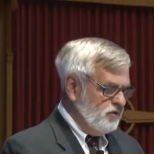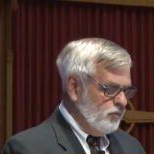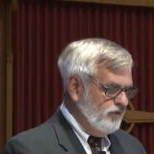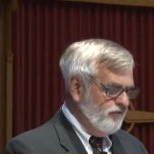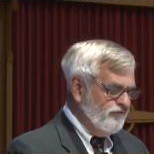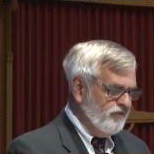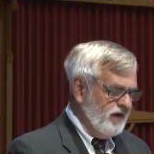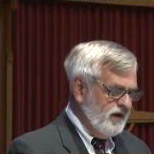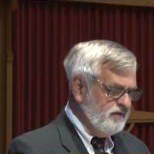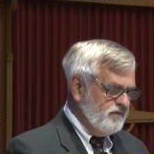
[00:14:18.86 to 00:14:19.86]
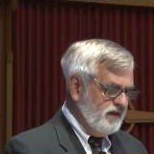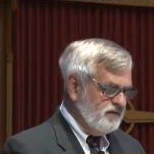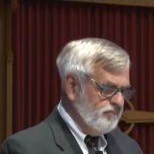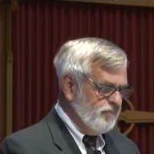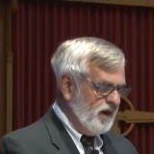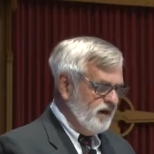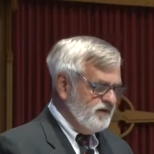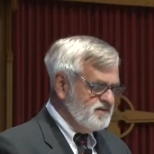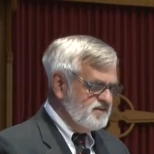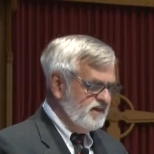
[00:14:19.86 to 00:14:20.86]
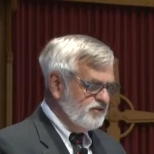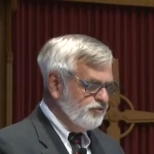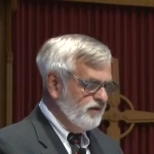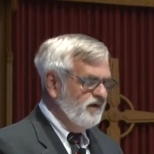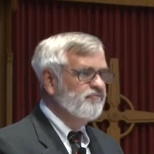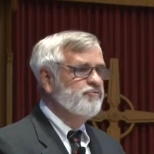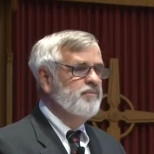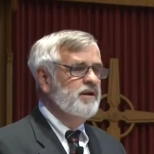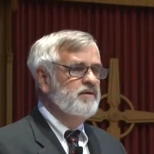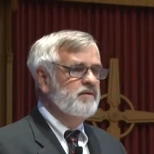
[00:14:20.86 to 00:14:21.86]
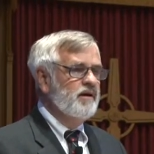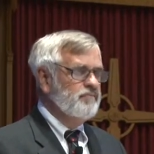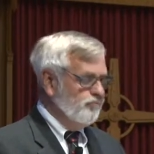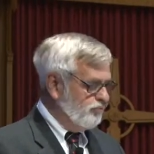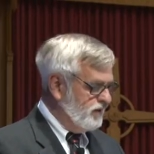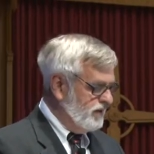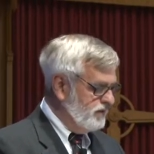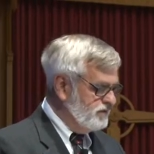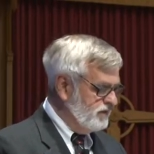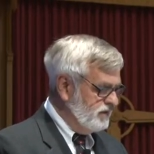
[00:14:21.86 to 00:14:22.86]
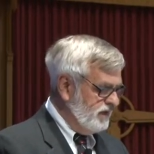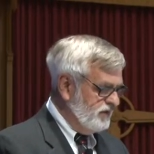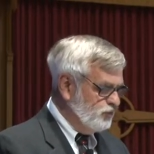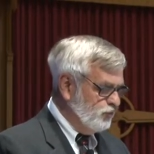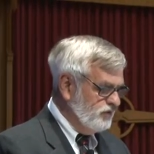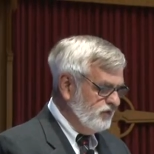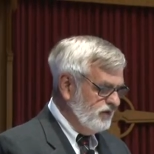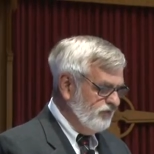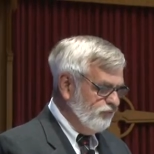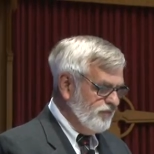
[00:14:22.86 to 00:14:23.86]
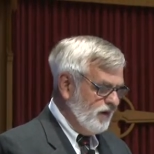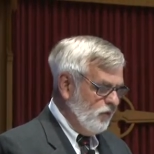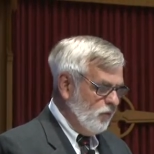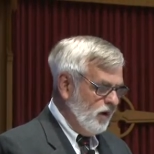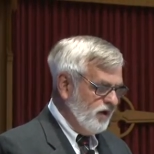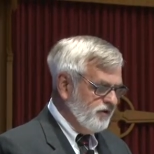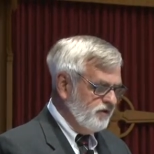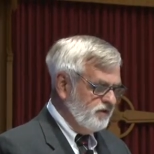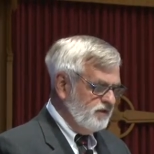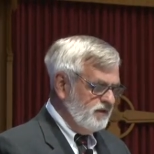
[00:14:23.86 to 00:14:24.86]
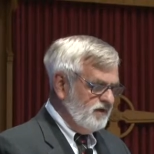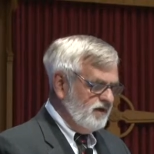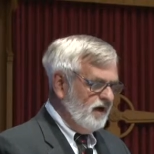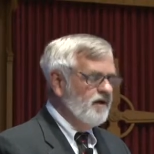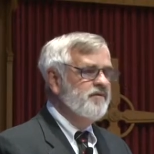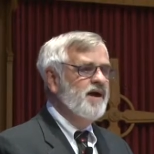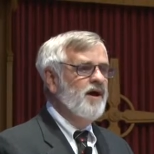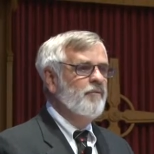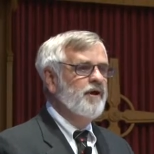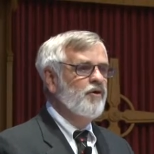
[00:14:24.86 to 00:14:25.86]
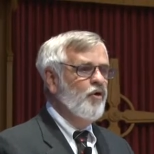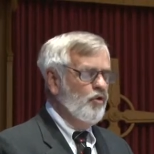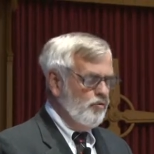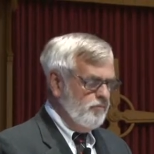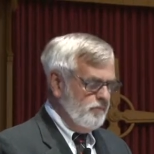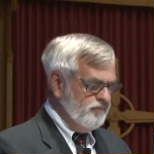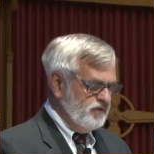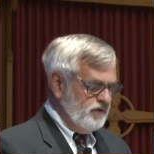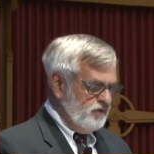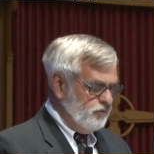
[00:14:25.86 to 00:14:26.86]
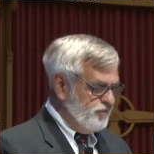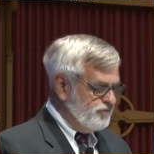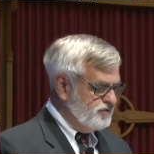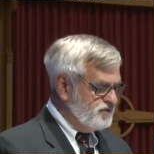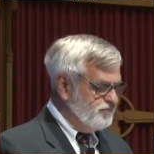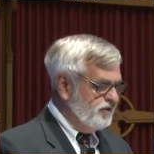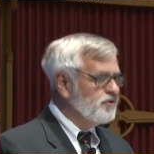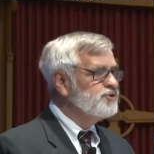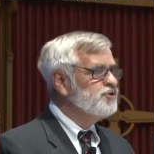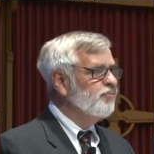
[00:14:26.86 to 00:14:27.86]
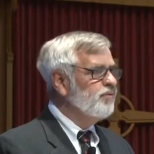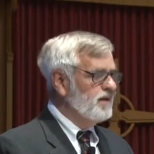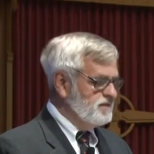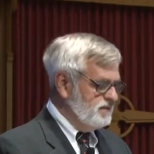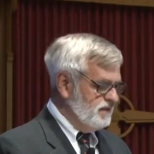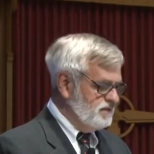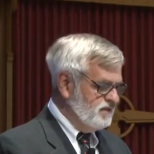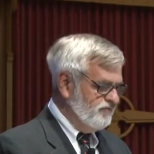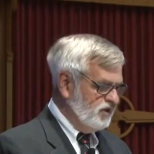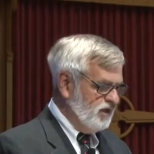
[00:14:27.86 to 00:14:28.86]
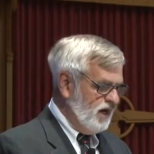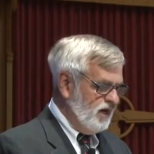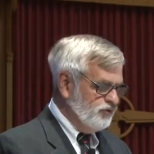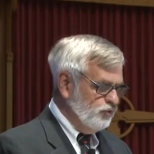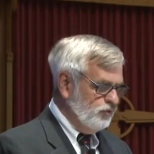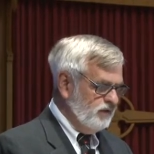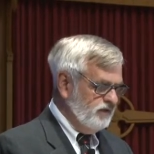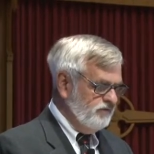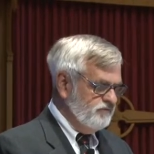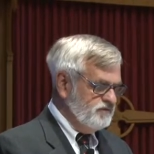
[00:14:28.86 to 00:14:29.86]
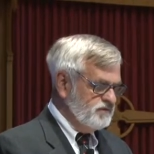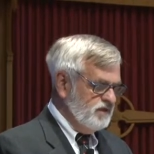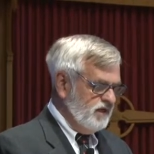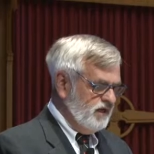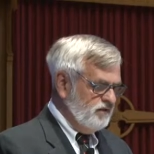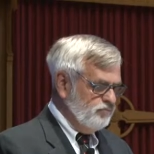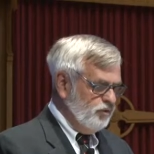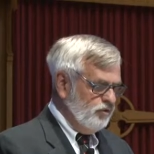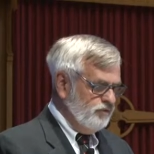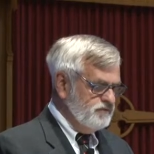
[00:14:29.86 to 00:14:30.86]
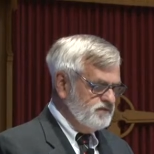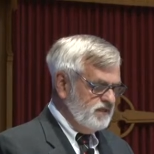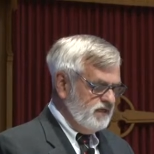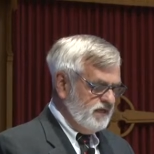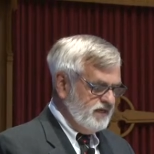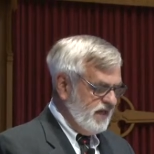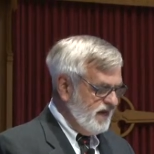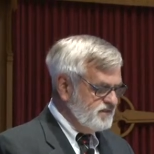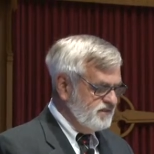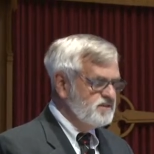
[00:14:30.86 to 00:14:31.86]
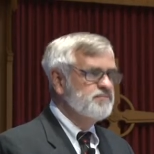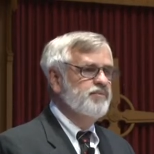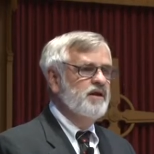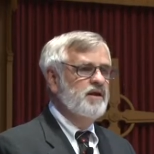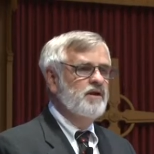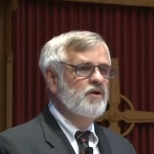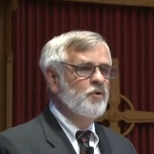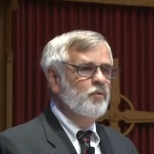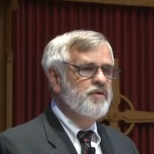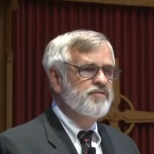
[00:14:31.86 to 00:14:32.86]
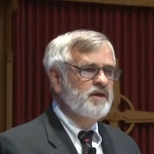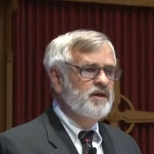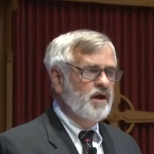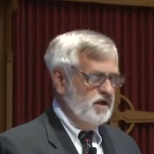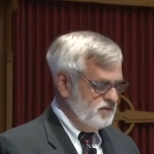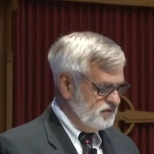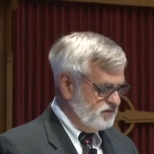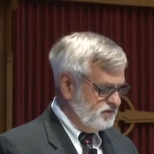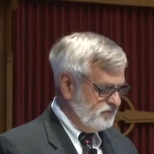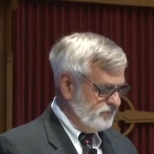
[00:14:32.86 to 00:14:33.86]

We will find that the bodies that craved meat and bread and couldn't live without water are now at home with the spiritual blessings of the God who lives and moves and has its being within us.